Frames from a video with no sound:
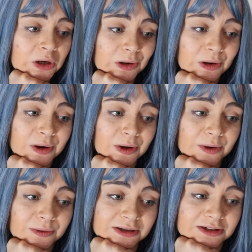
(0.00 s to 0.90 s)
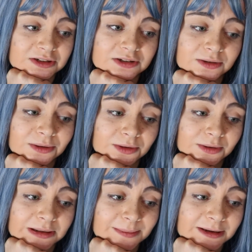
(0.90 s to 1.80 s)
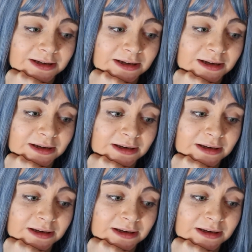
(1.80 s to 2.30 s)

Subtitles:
No, that's so creepy.